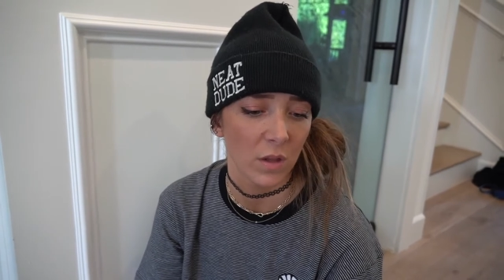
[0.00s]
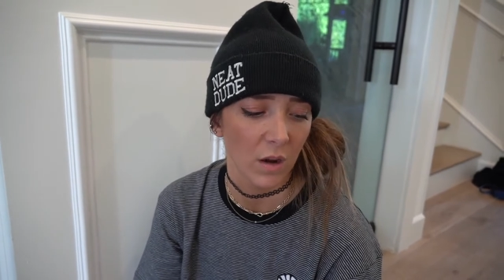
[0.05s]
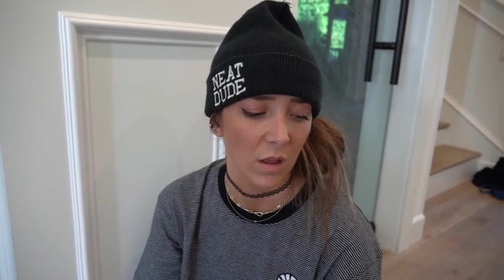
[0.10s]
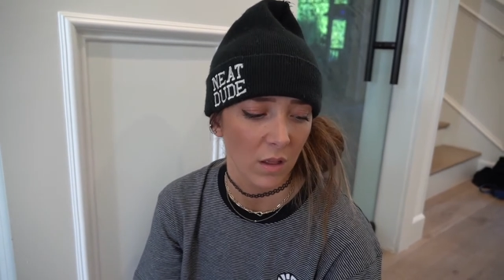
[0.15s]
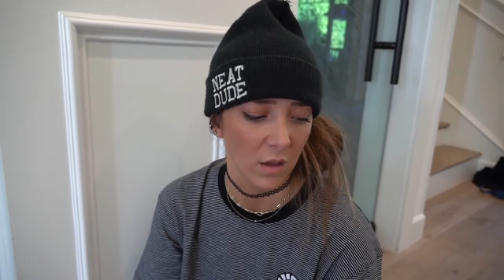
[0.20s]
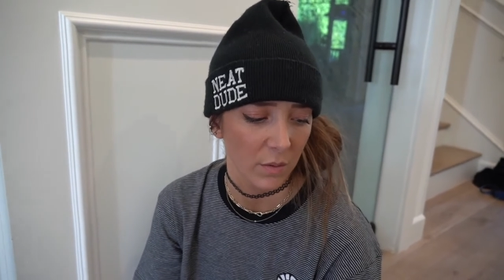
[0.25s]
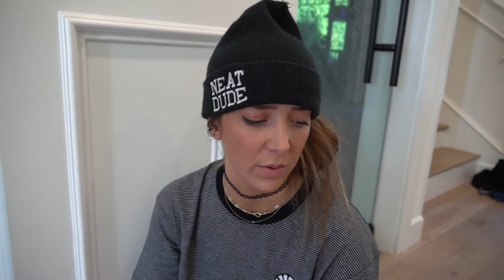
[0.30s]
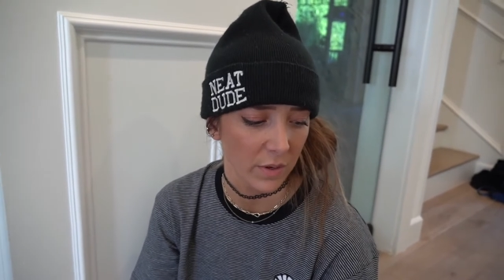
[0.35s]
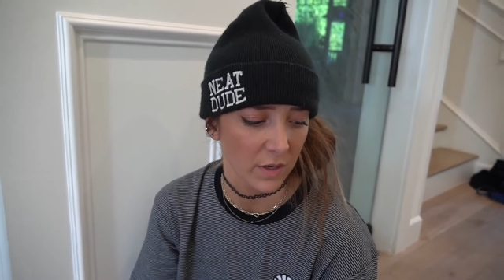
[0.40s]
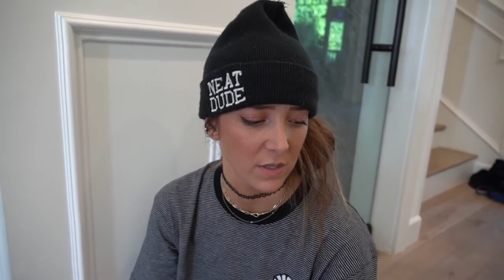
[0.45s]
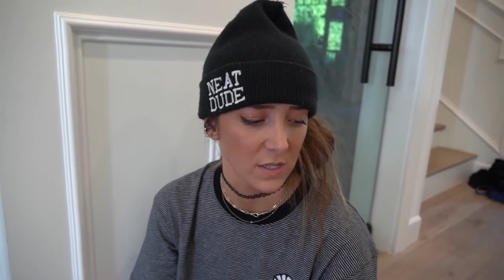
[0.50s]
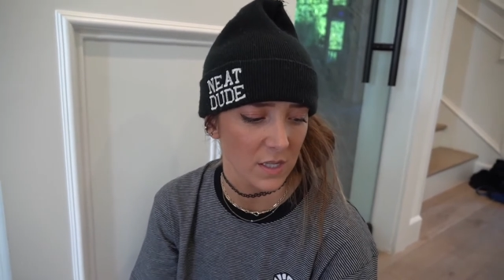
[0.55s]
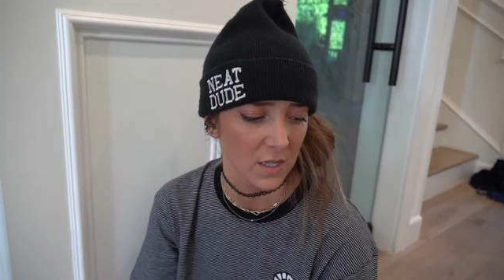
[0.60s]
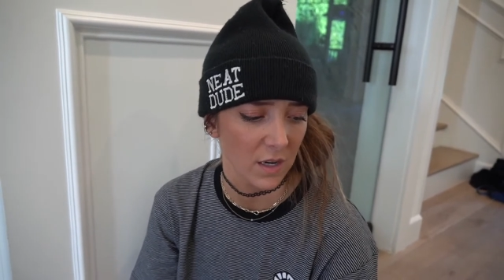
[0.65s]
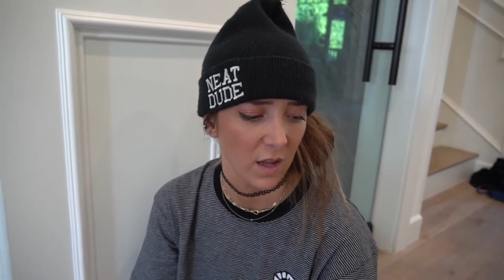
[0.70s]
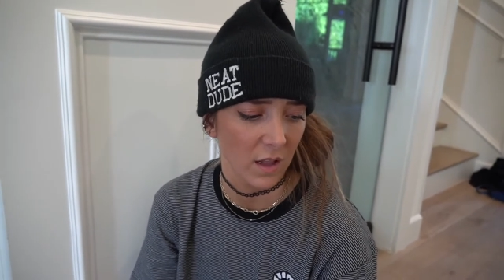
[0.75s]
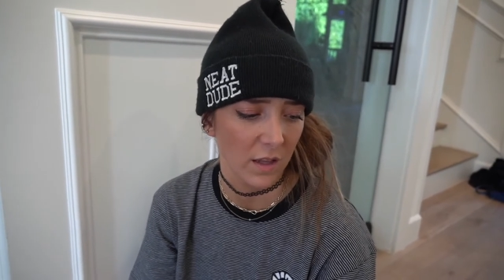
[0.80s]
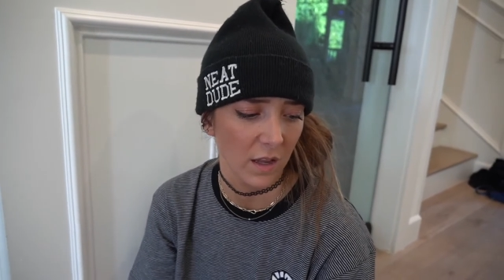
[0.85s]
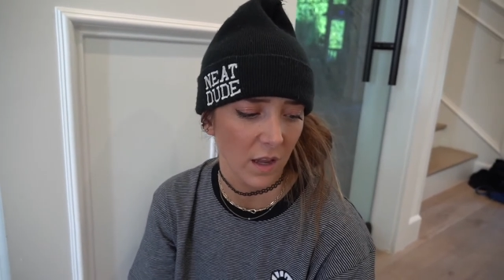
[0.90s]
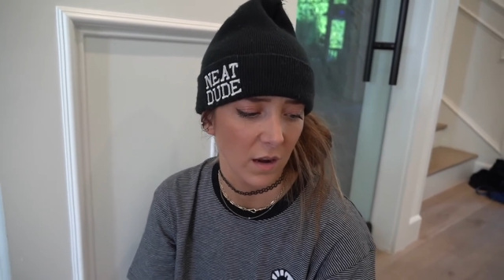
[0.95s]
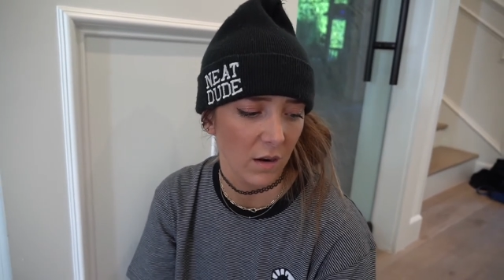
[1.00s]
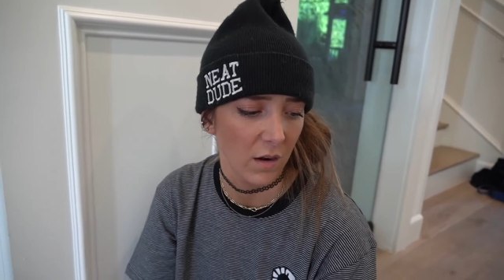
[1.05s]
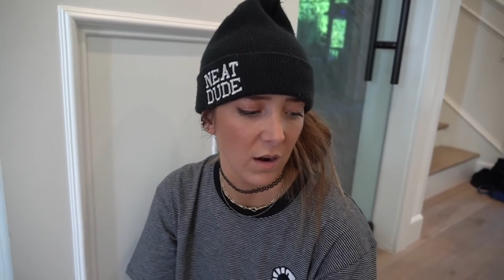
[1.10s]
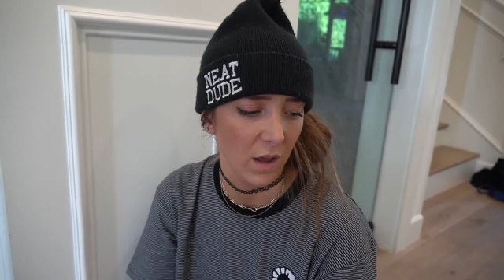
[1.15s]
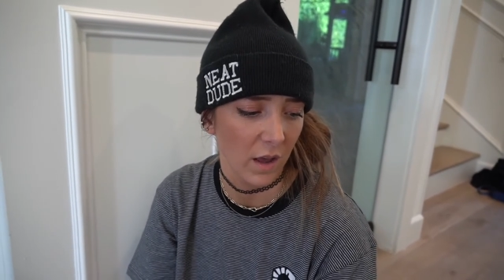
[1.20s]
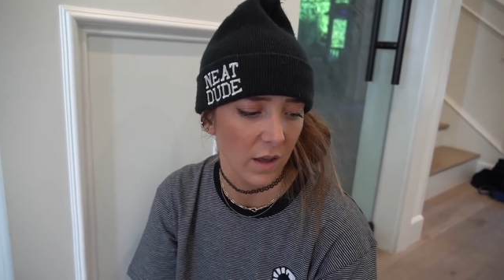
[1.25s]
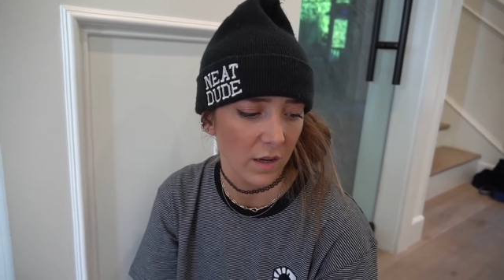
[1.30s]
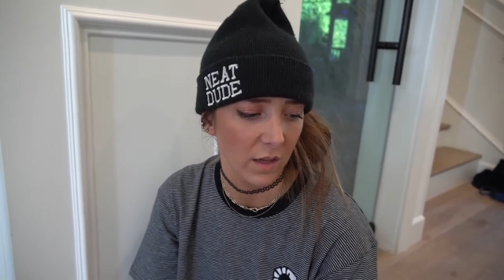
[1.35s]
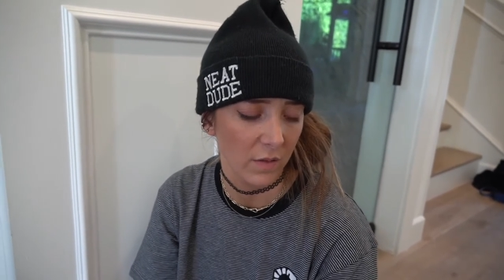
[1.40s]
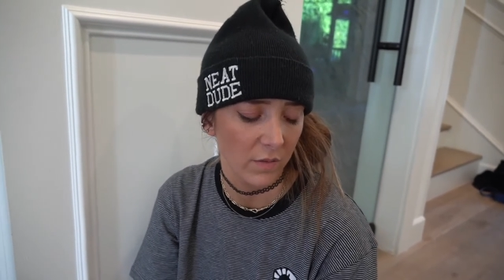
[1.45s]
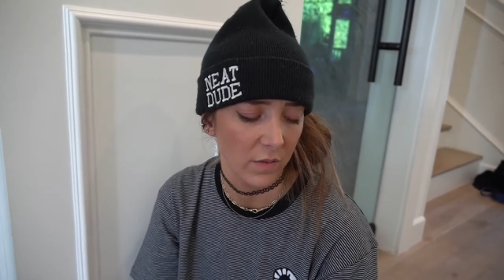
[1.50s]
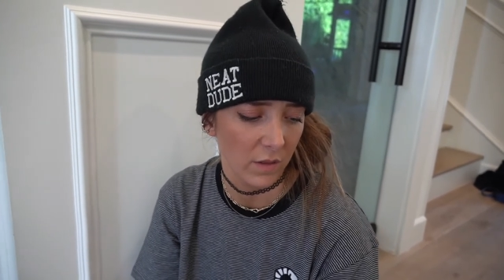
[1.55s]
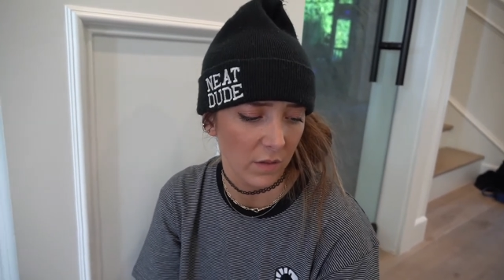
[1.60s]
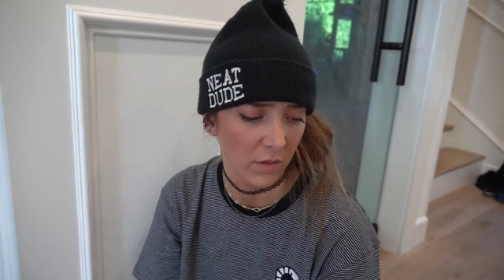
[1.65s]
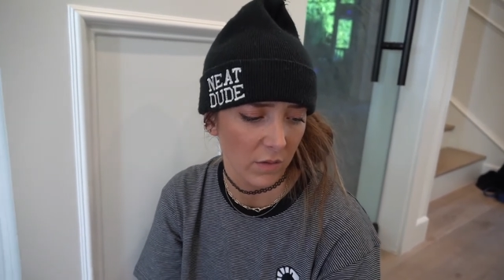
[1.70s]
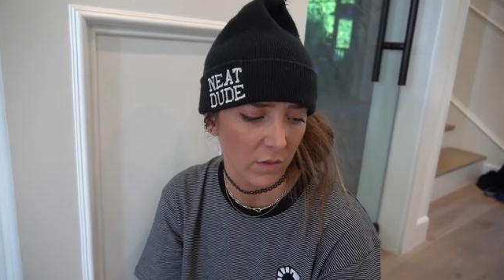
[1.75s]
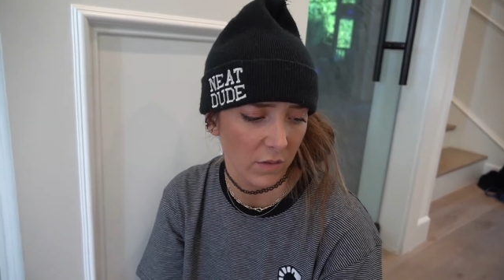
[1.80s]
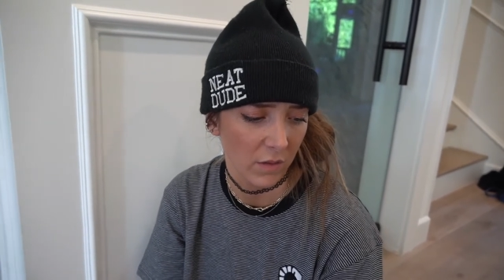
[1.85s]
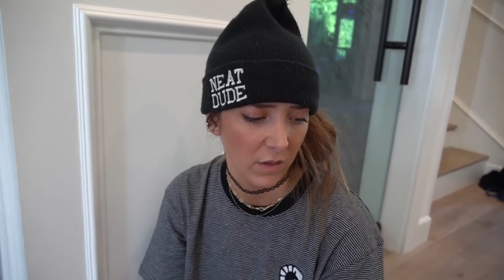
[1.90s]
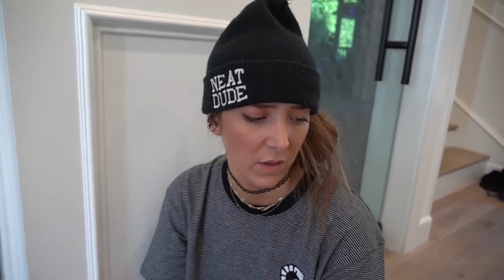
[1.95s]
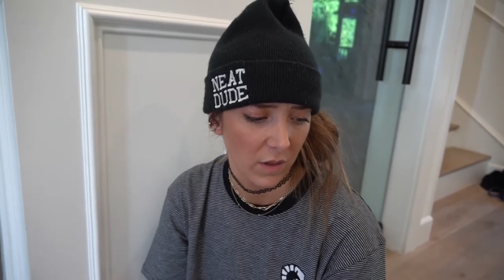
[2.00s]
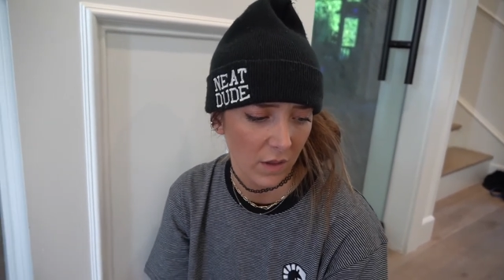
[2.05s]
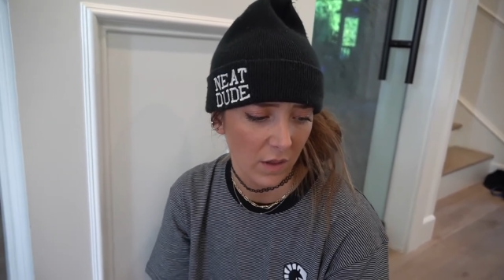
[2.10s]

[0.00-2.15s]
another person on the internet, even though